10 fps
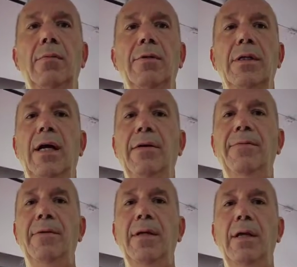
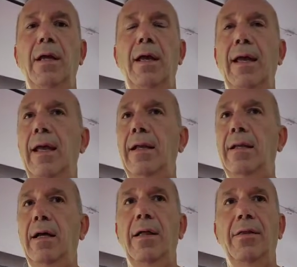enough,
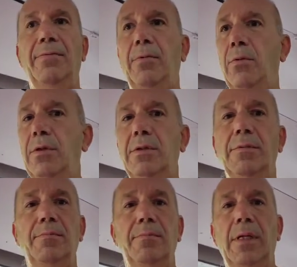and the
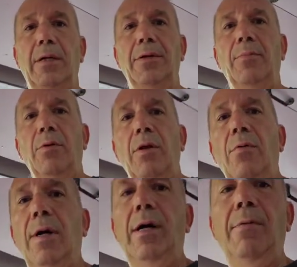floors held up
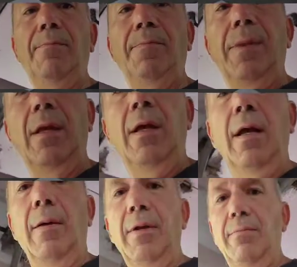really well.
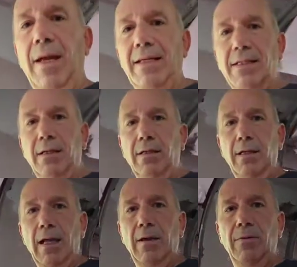I mean,
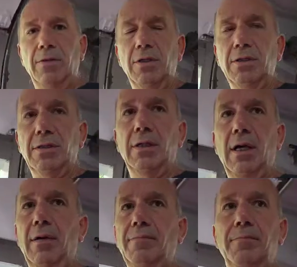basically I would just
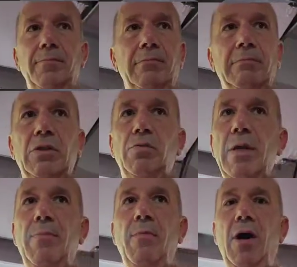
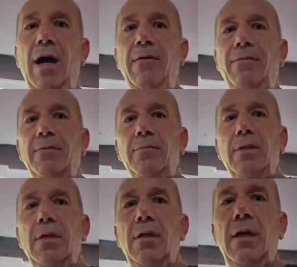sweep them off.
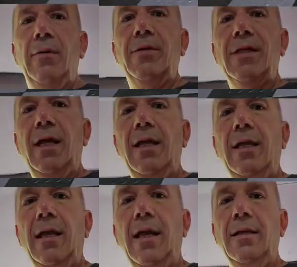I would
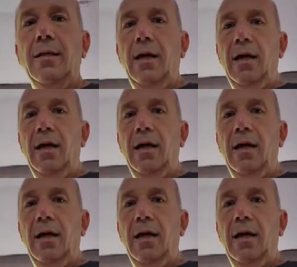take and